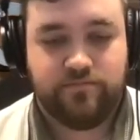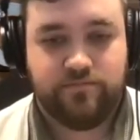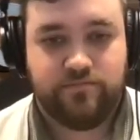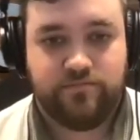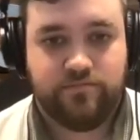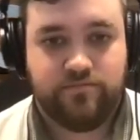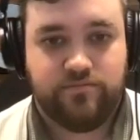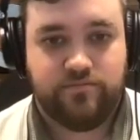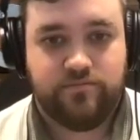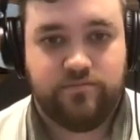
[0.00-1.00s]

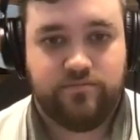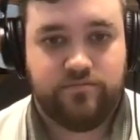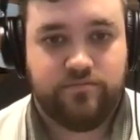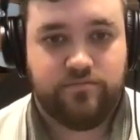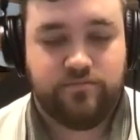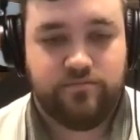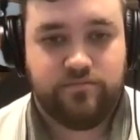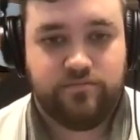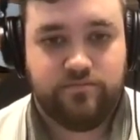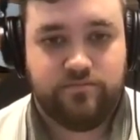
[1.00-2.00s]

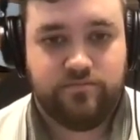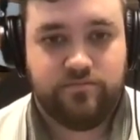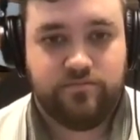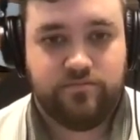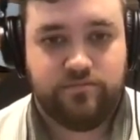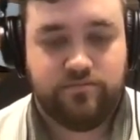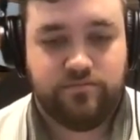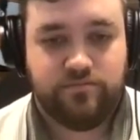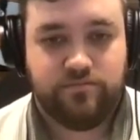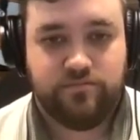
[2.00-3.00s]

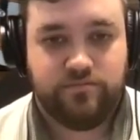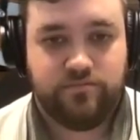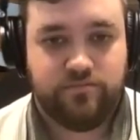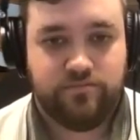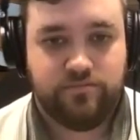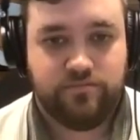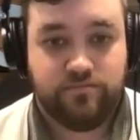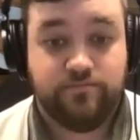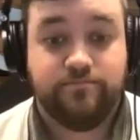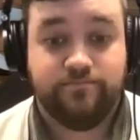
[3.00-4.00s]

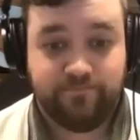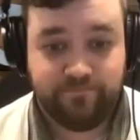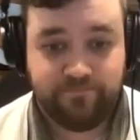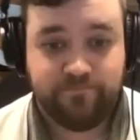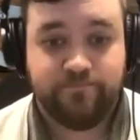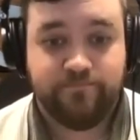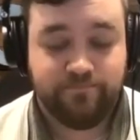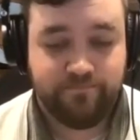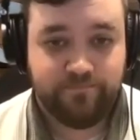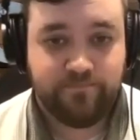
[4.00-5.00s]

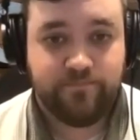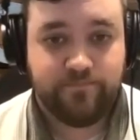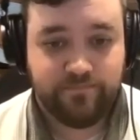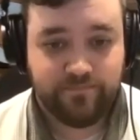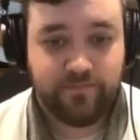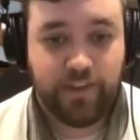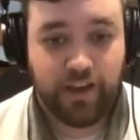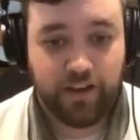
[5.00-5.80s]
(silent)